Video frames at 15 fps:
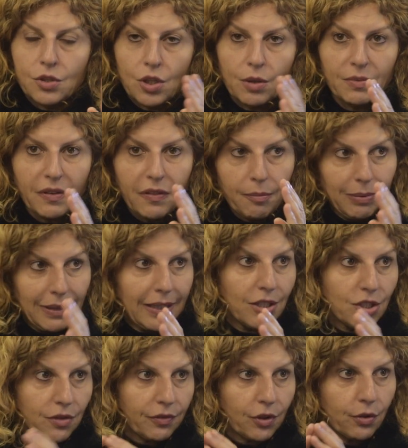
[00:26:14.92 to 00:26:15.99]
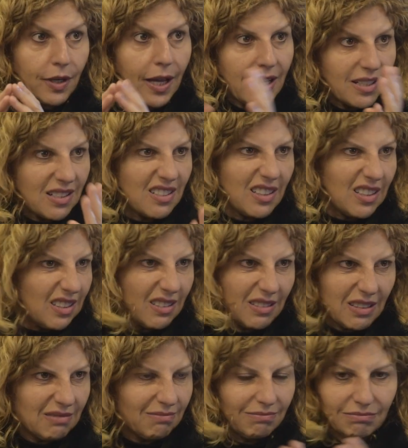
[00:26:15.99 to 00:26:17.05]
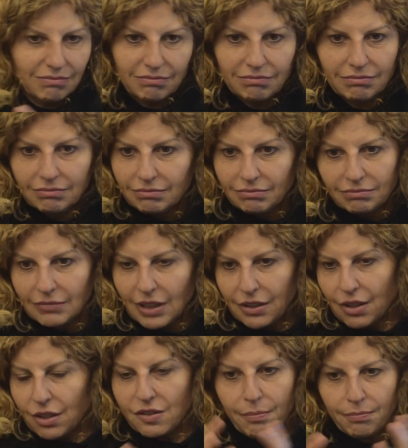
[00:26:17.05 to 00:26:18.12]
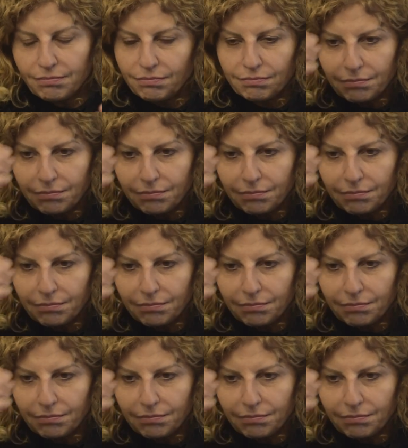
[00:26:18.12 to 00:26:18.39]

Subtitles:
in terms of the pledge, I've created it's a